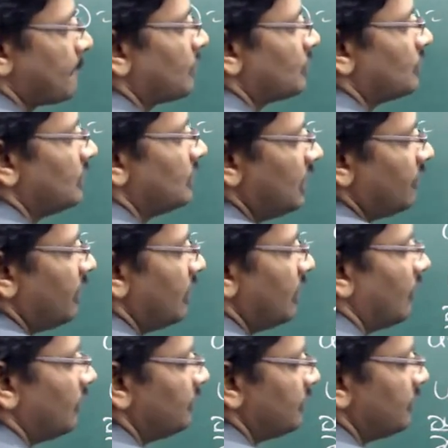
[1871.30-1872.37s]
so derivative
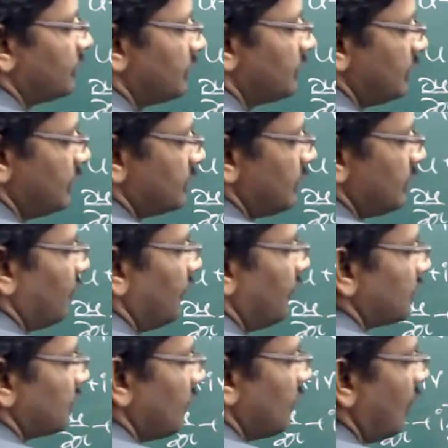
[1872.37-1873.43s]
of this is f dash
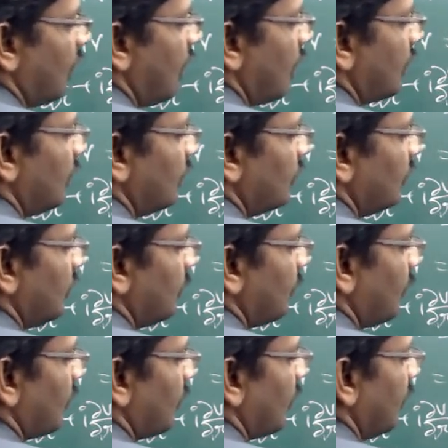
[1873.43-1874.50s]
of r into e
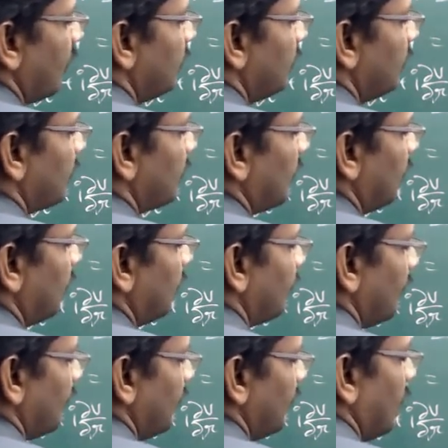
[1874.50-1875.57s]
power I theta
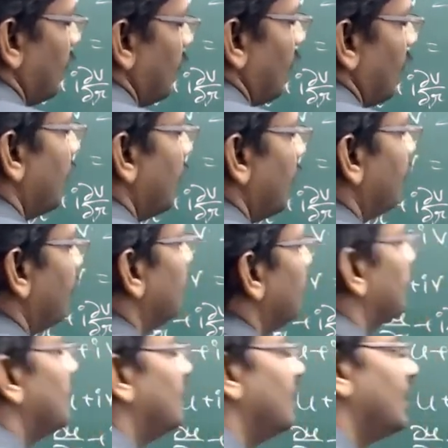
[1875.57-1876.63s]
and then
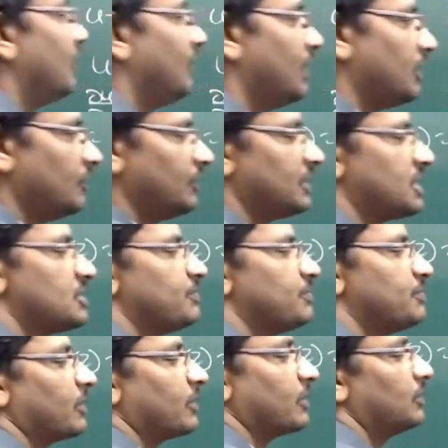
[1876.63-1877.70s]
the derivative with
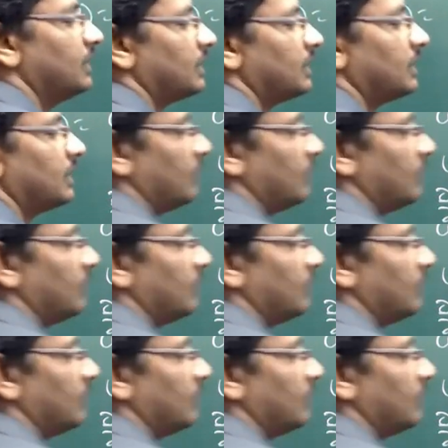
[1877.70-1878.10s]
respect to theta,